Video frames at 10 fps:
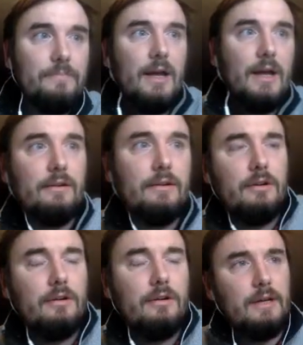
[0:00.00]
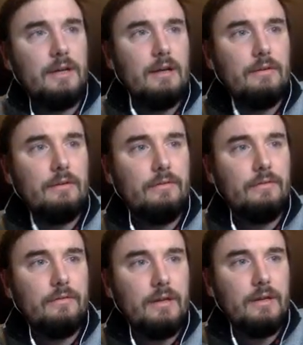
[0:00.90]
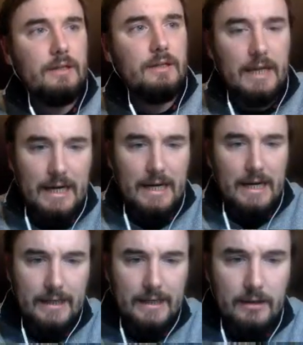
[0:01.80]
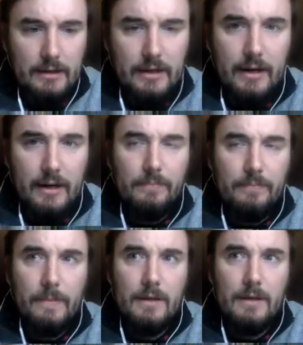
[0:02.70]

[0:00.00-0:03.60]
I don't know if like I